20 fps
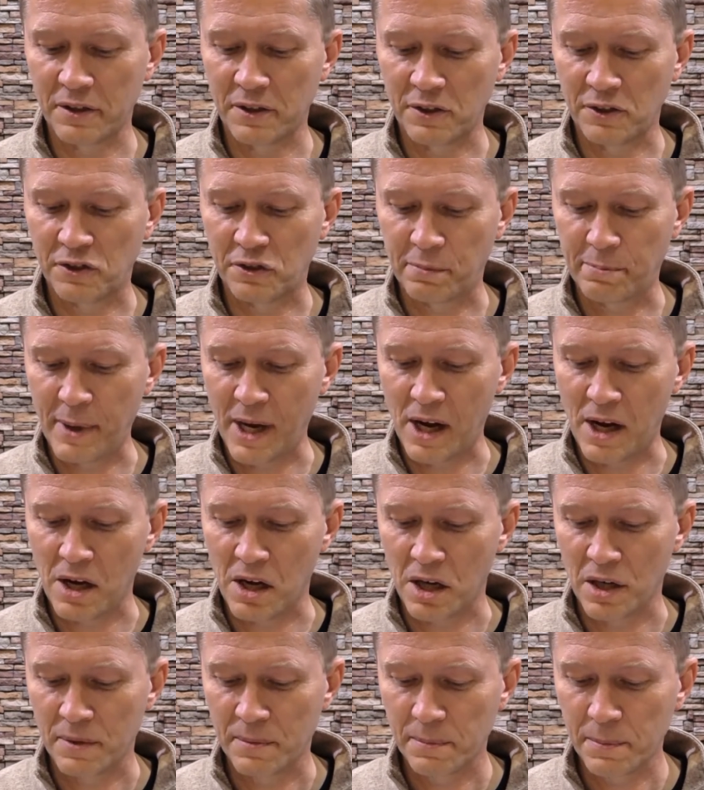in
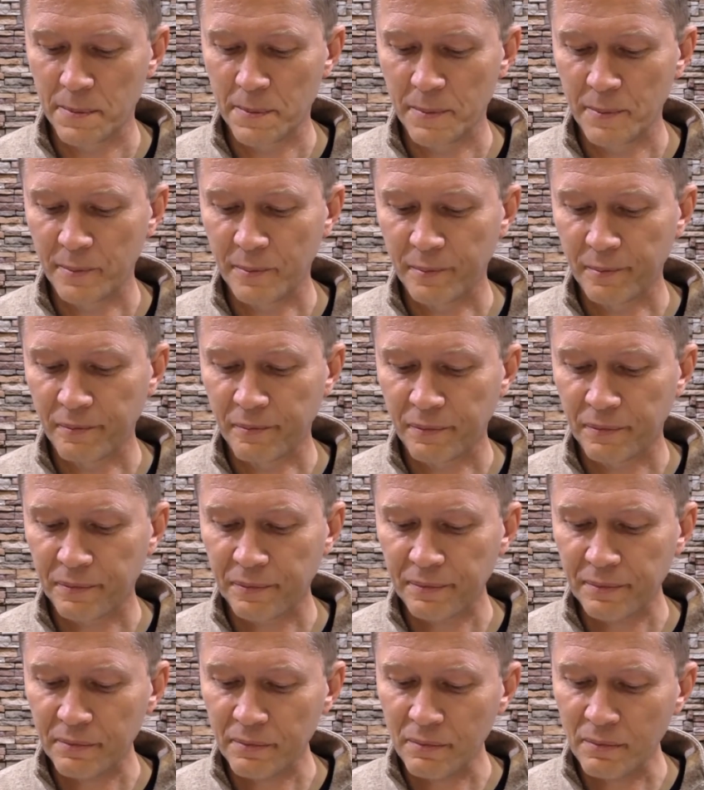despair.
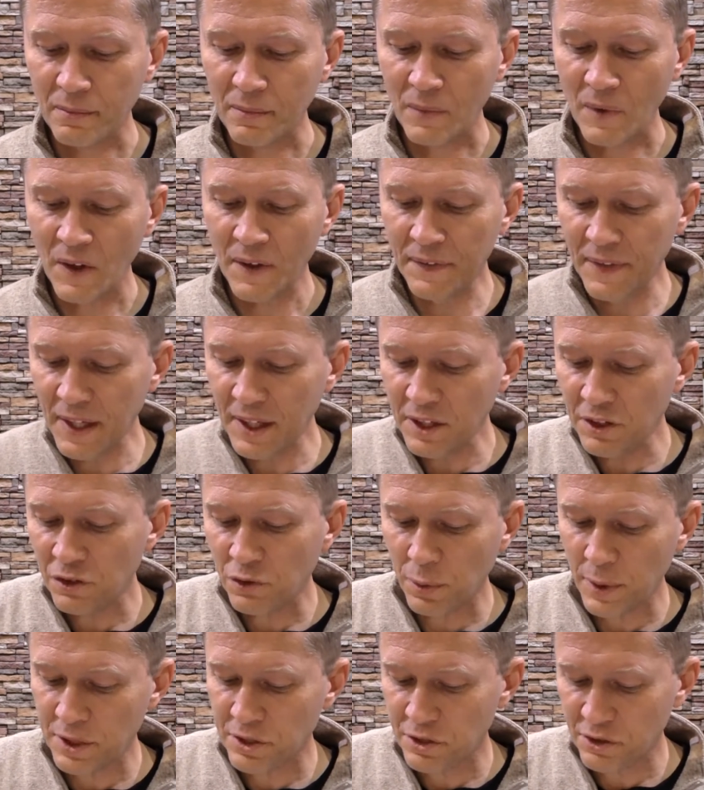And then he
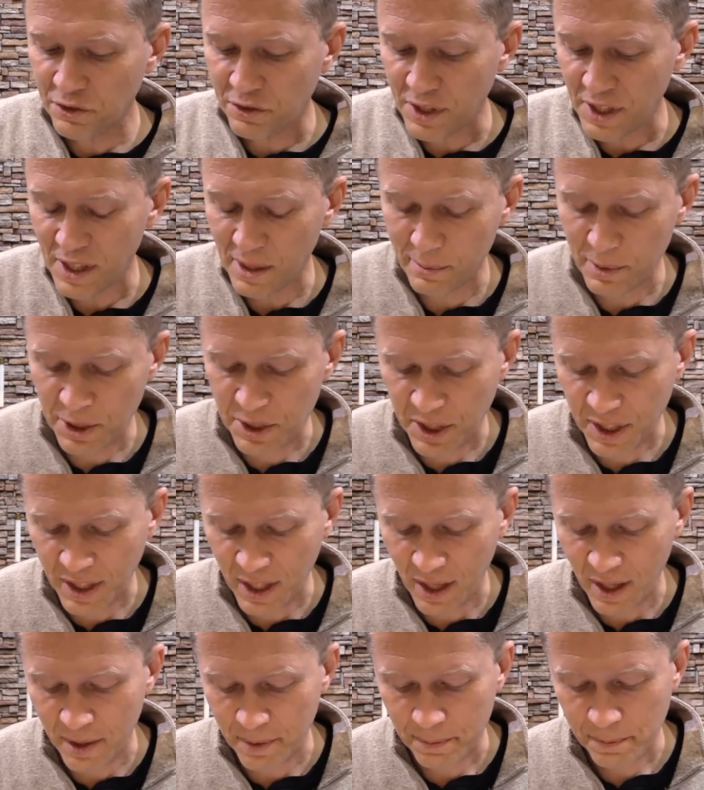switches the image
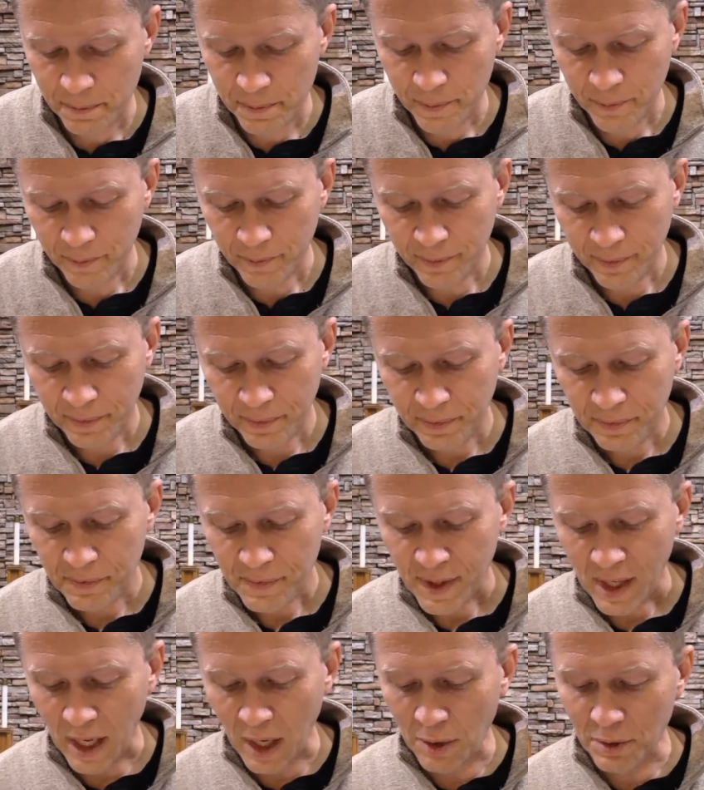again.
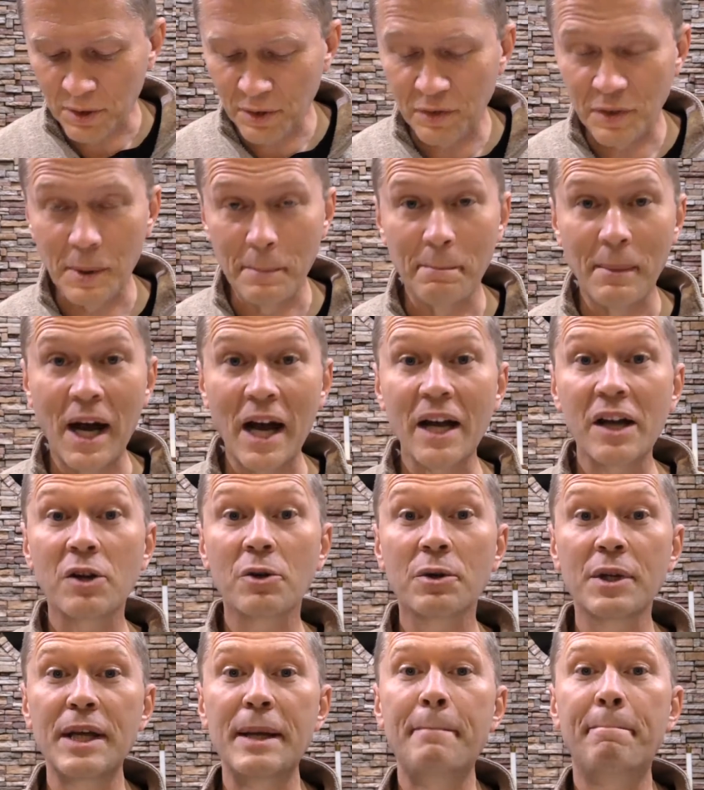Out of the
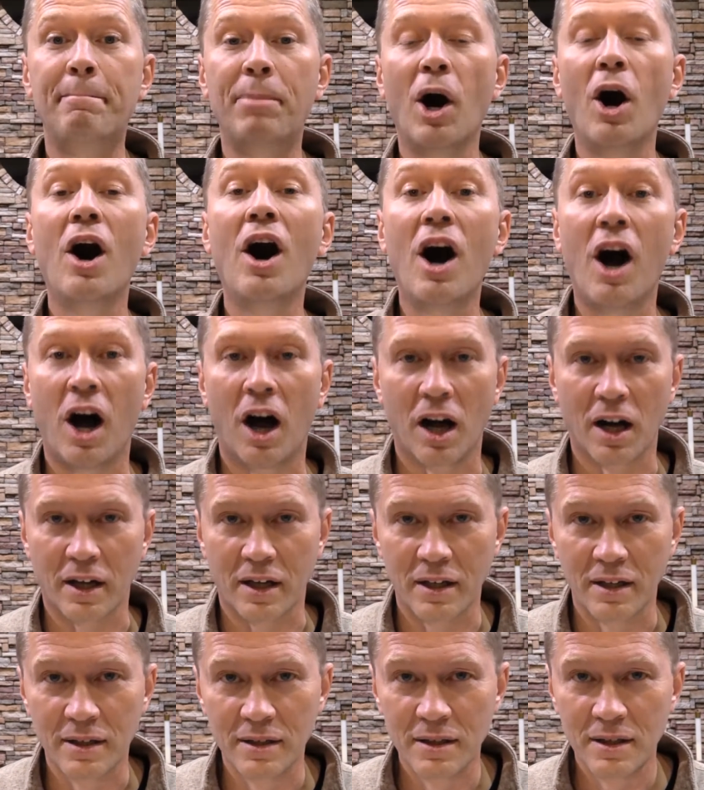miry
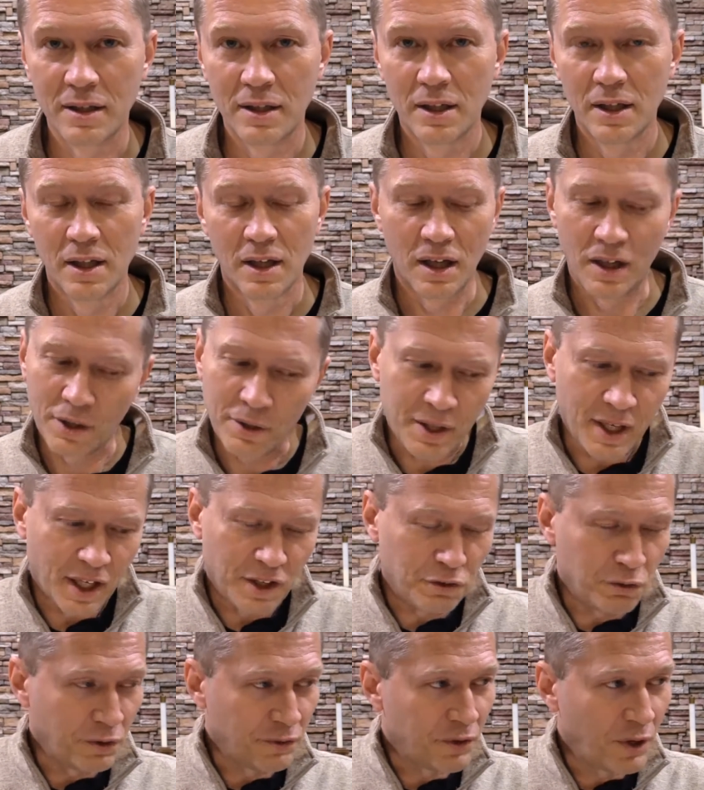bog.
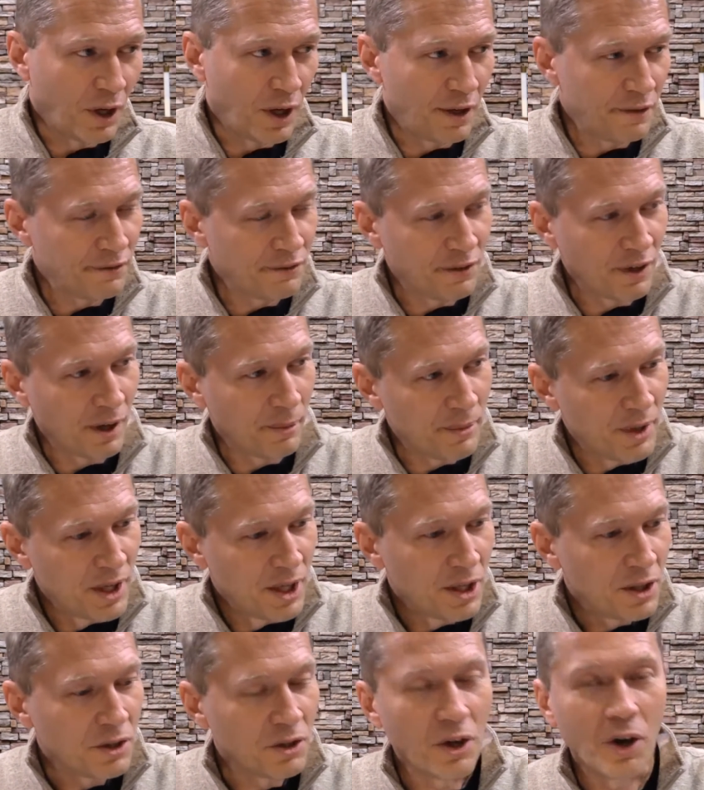Okay, so we've gone from
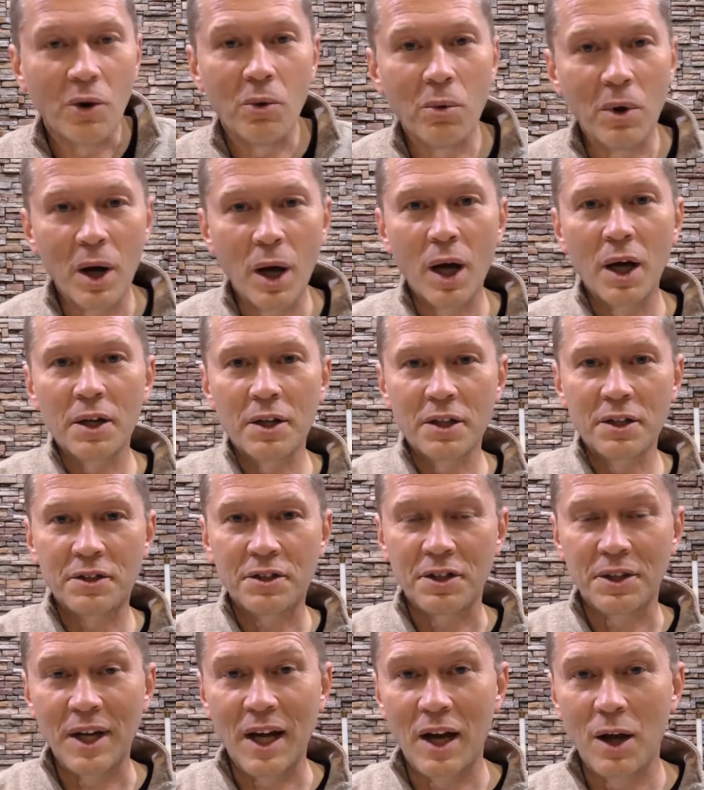no water
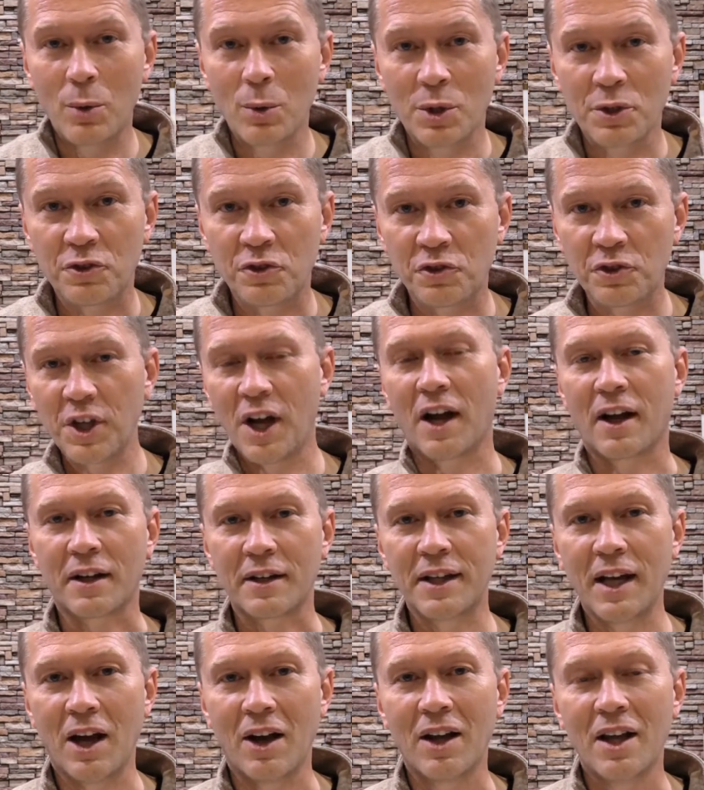to now we're
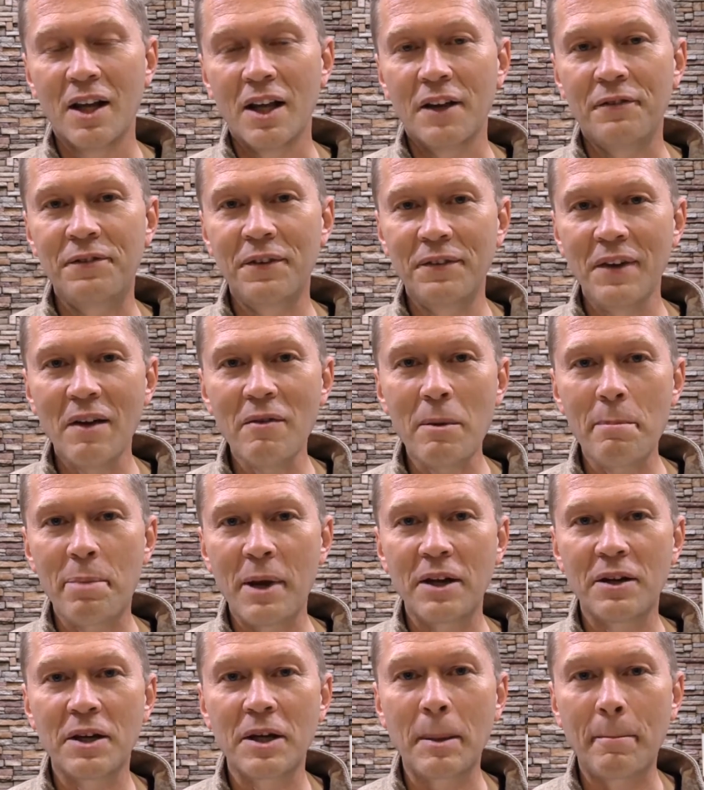stuck. Now, if you've ever
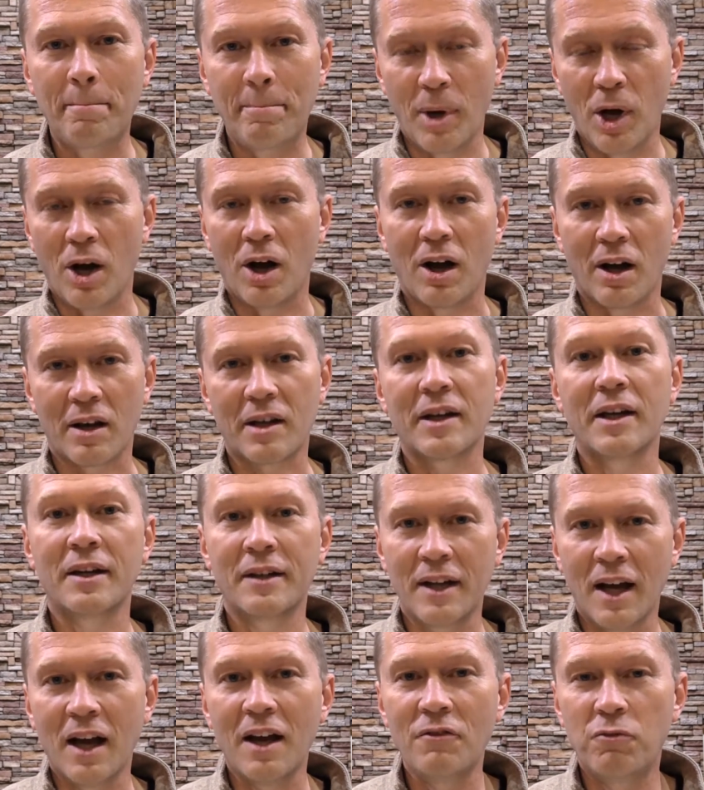been in a bog,
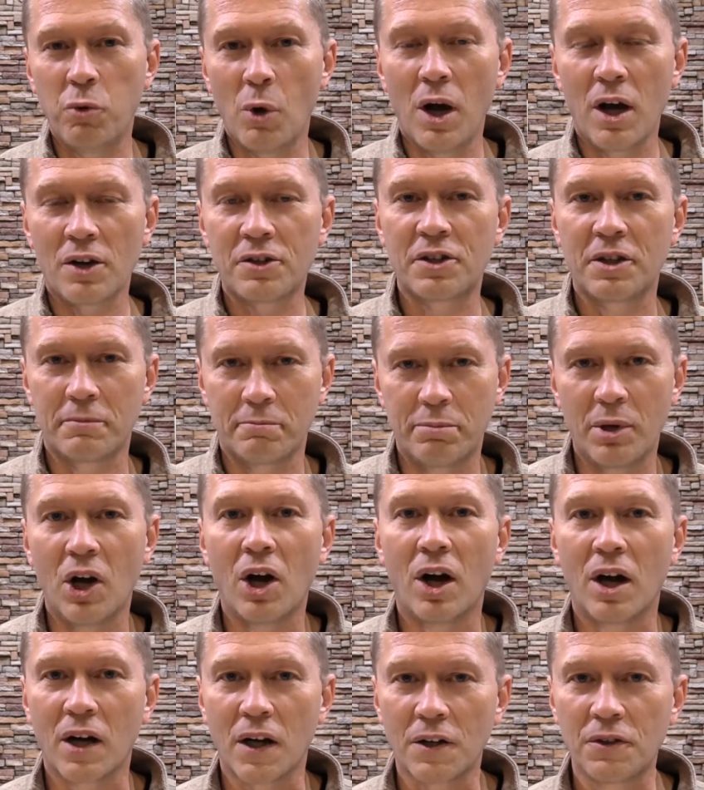and I've walked in
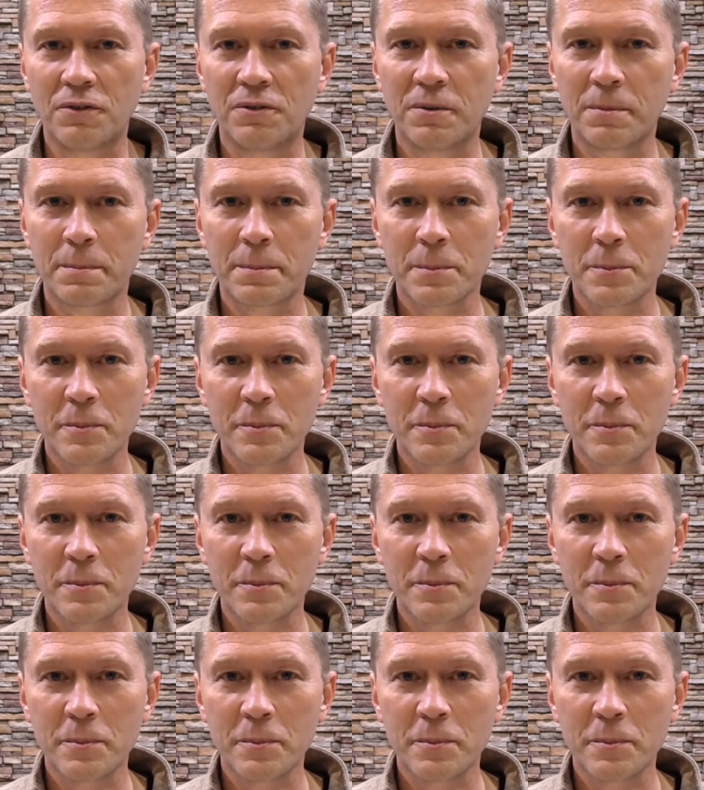bogs,